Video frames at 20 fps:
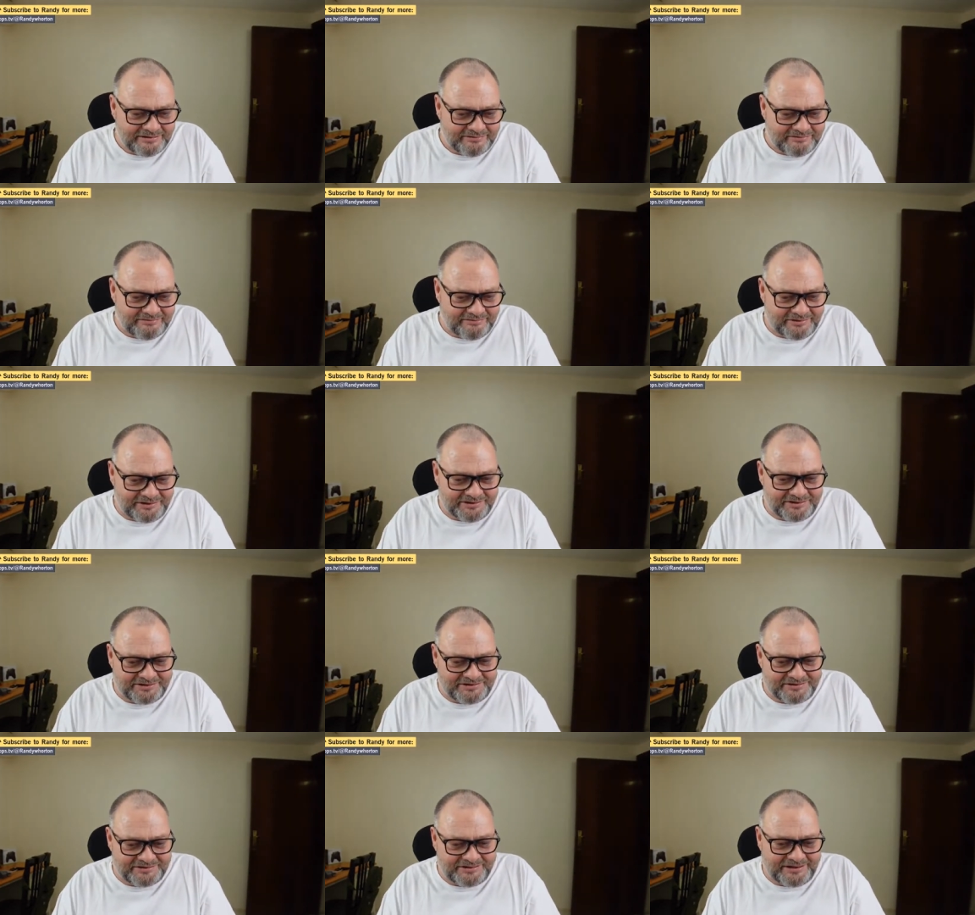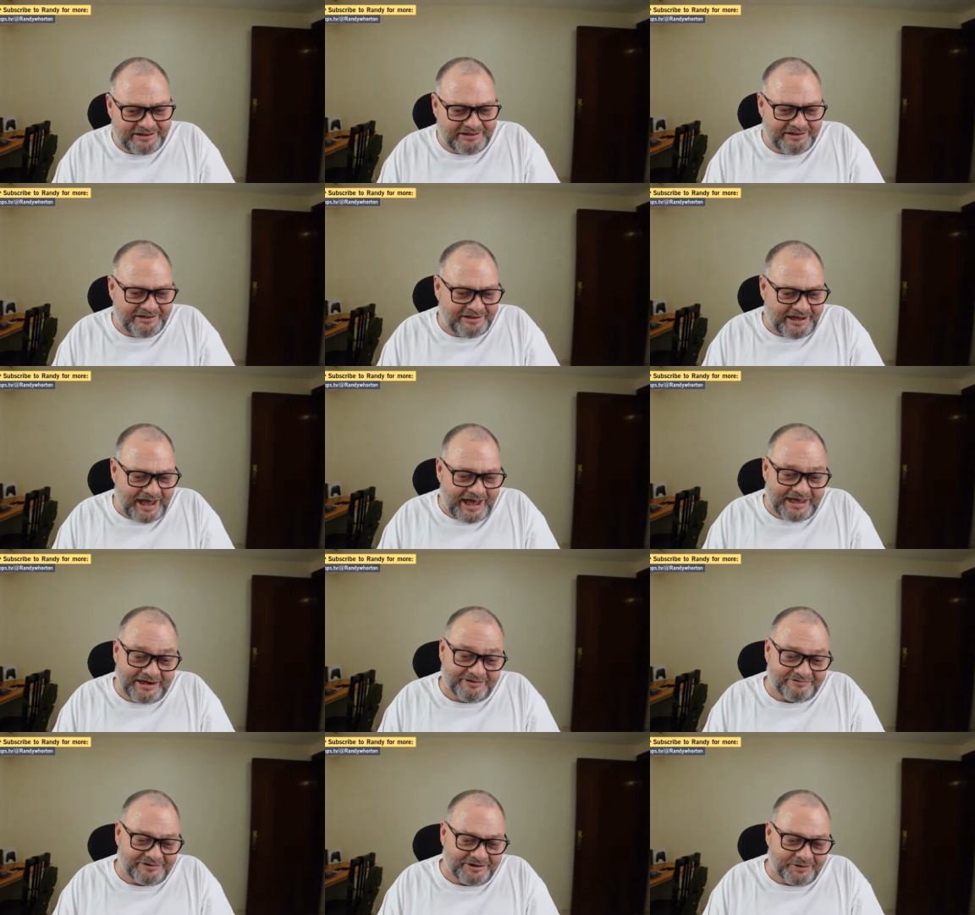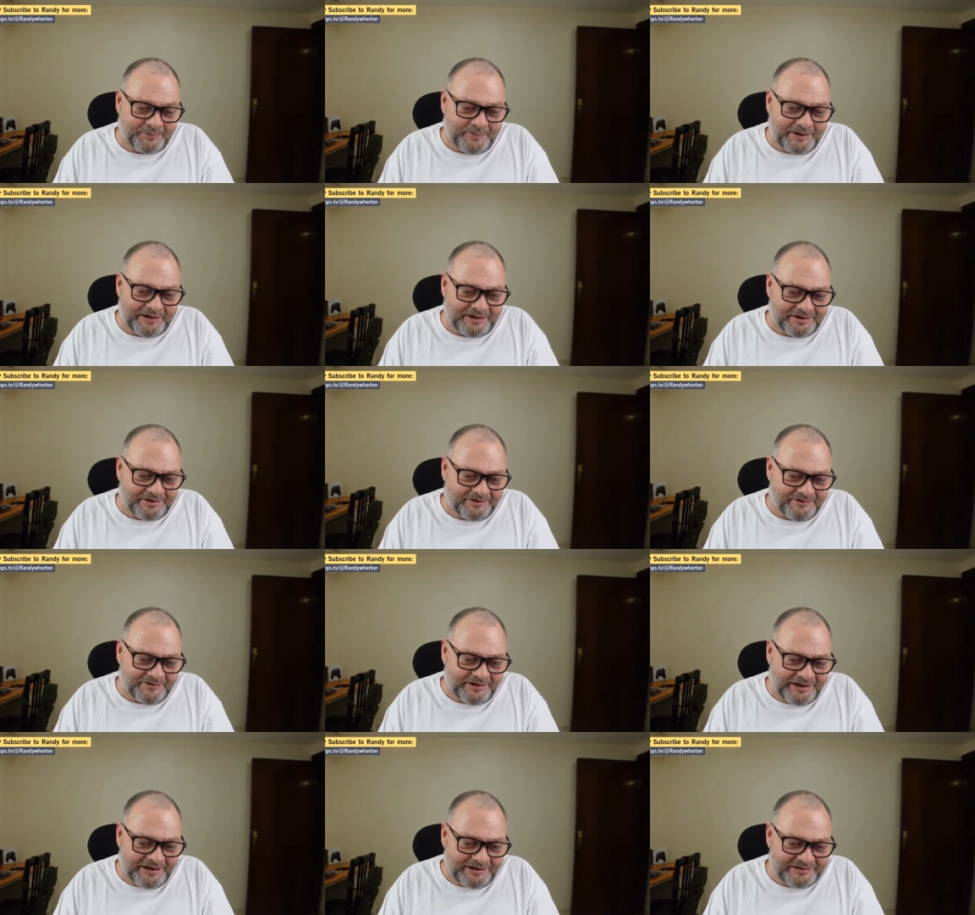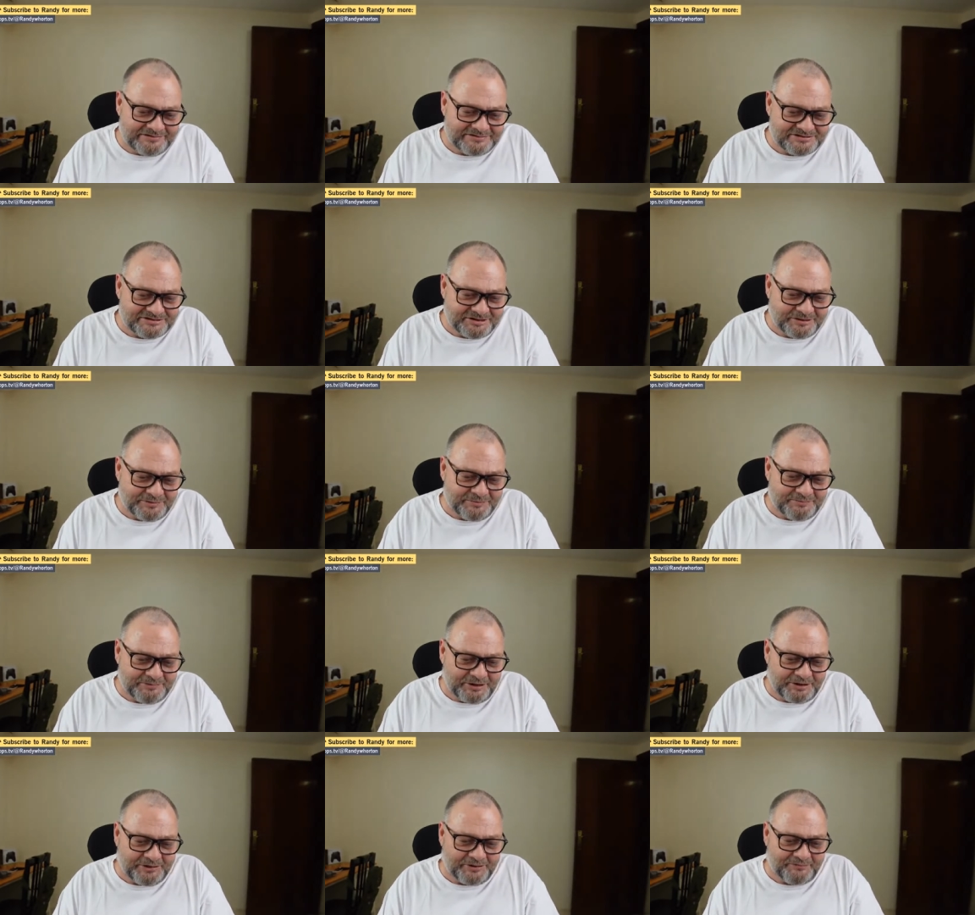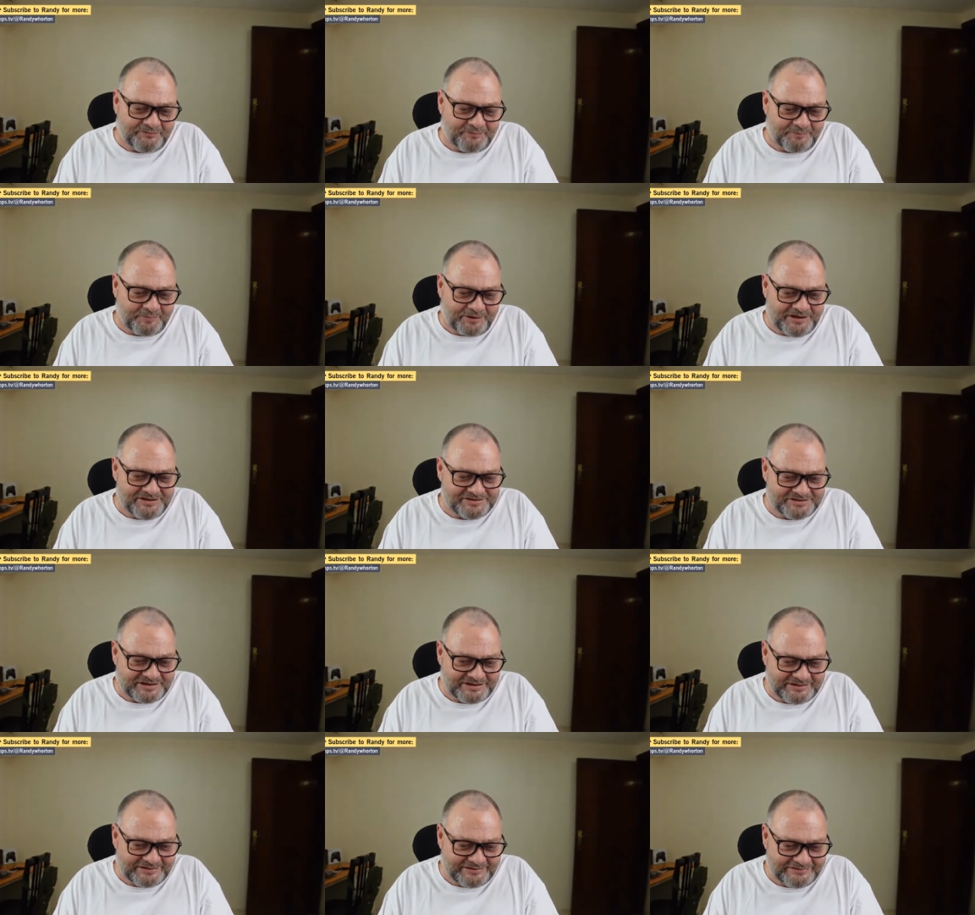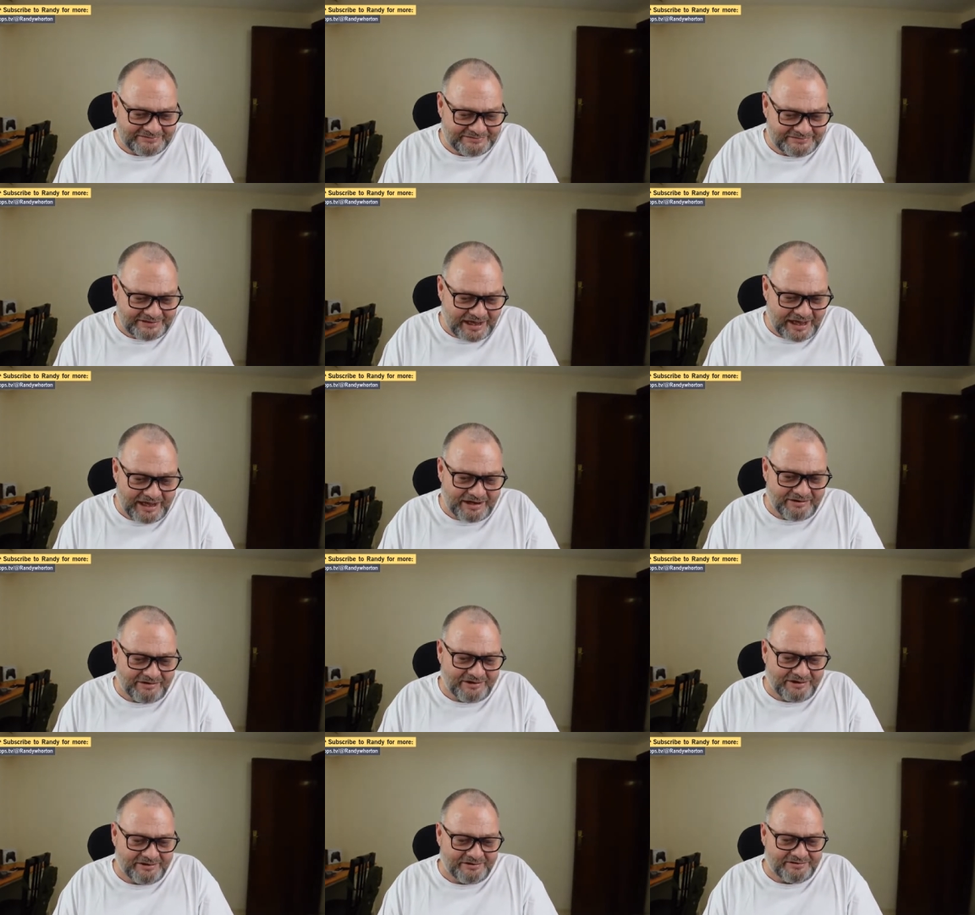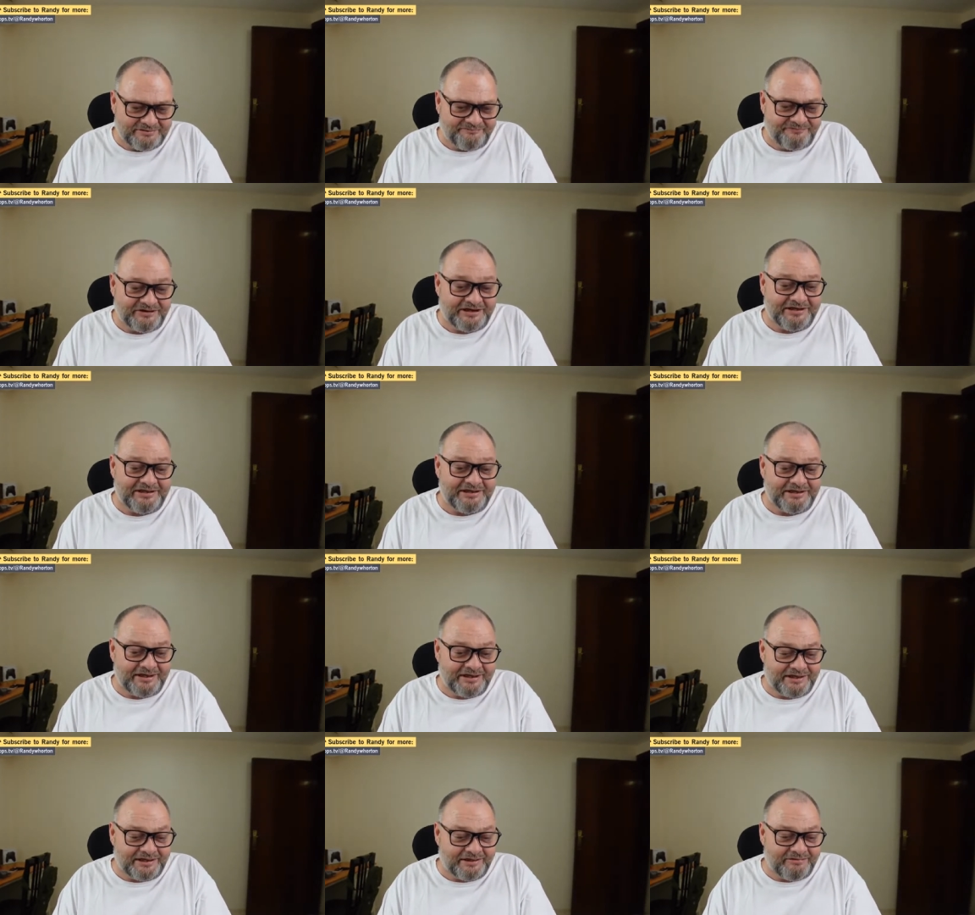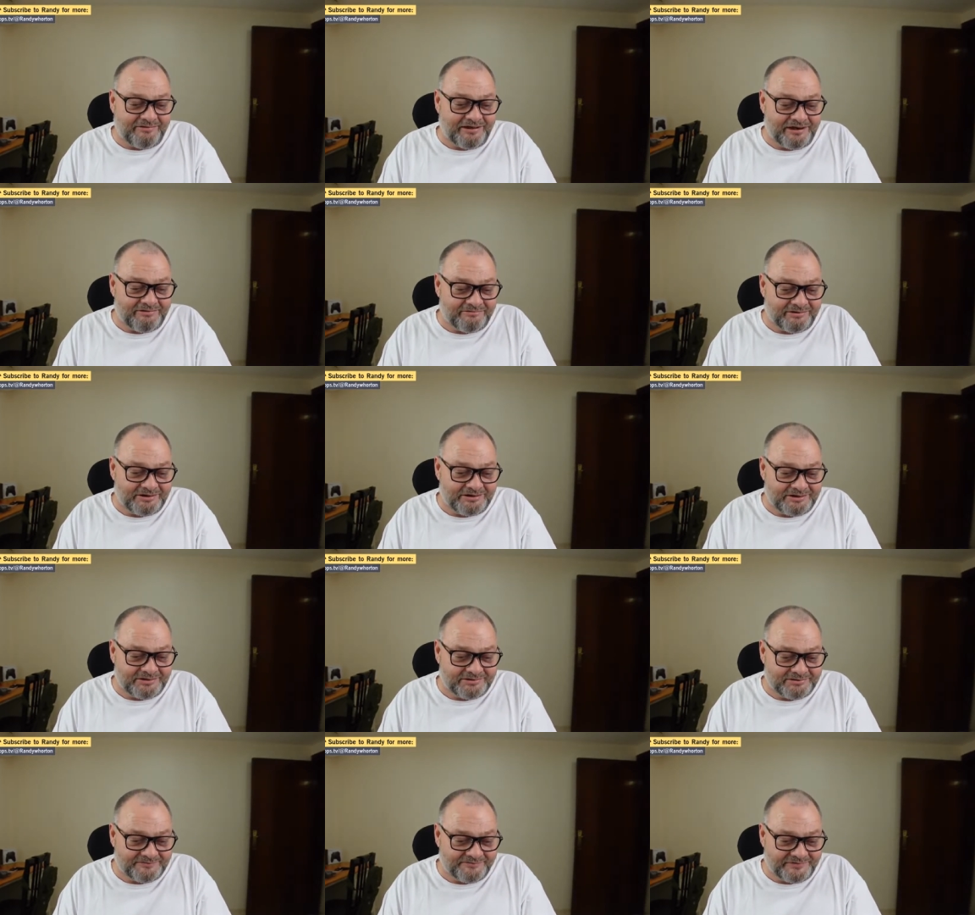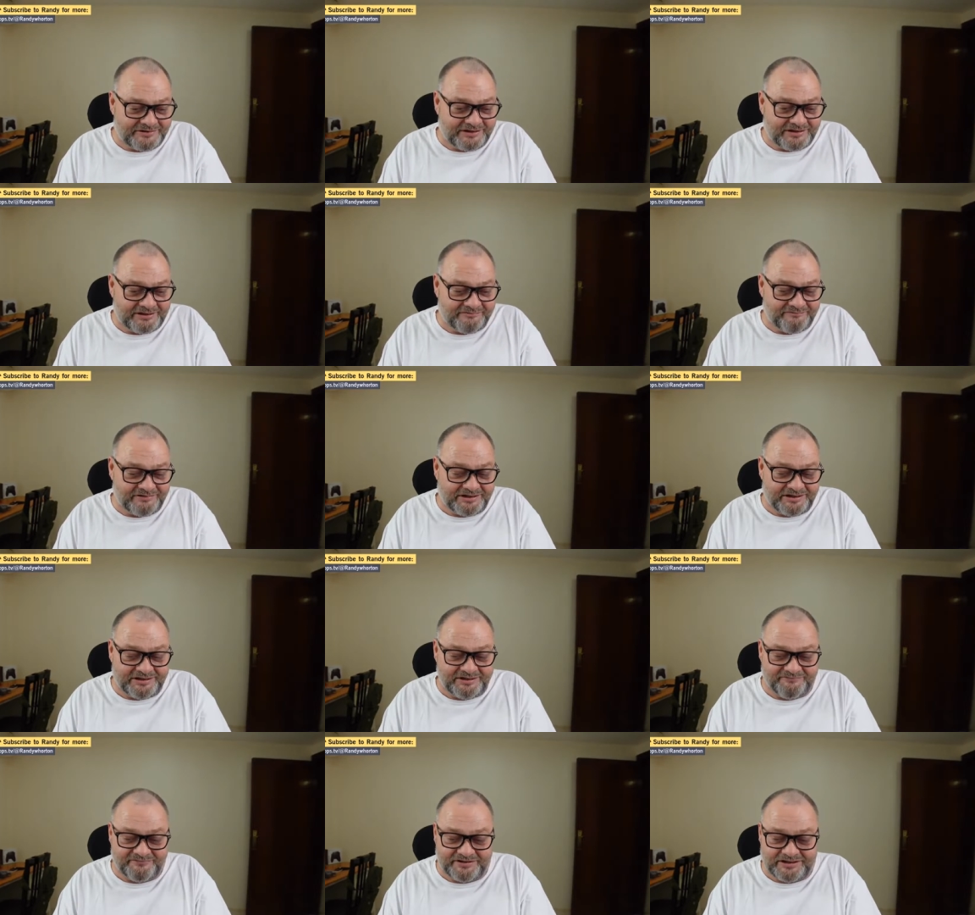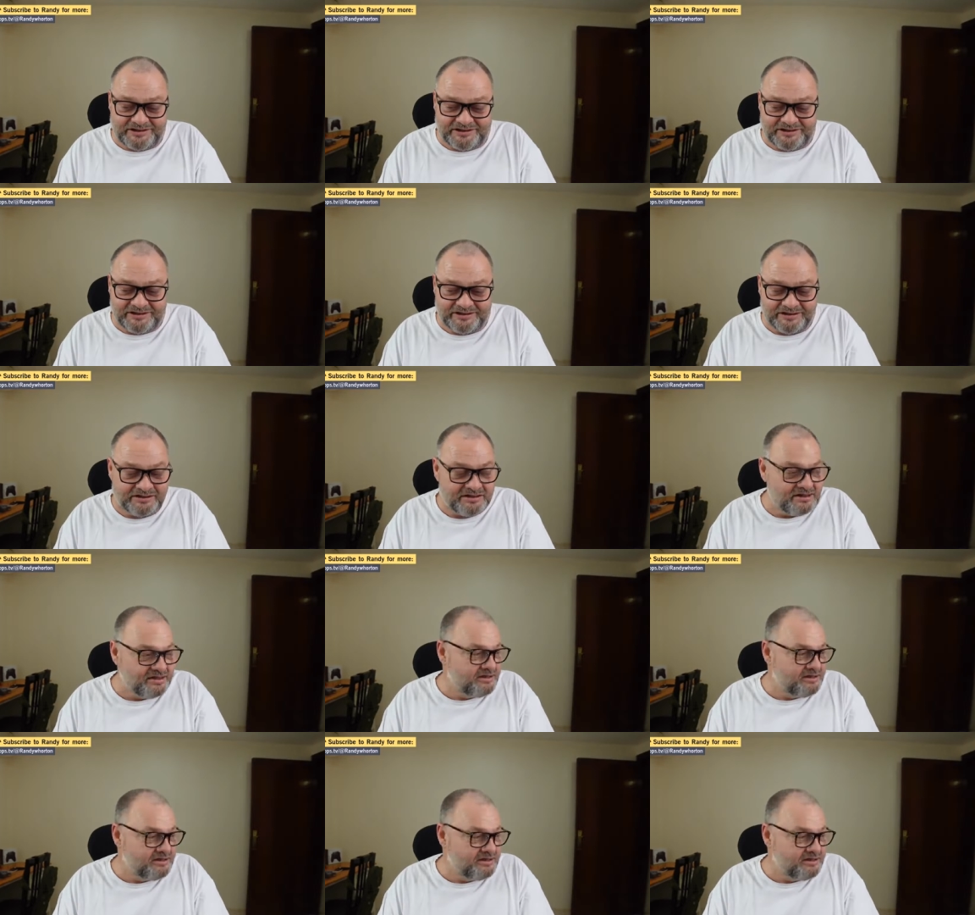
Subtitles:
I don't know about all that. Snoop Dogg for president. I don't know. Vanita, hello, how are you? Vanita.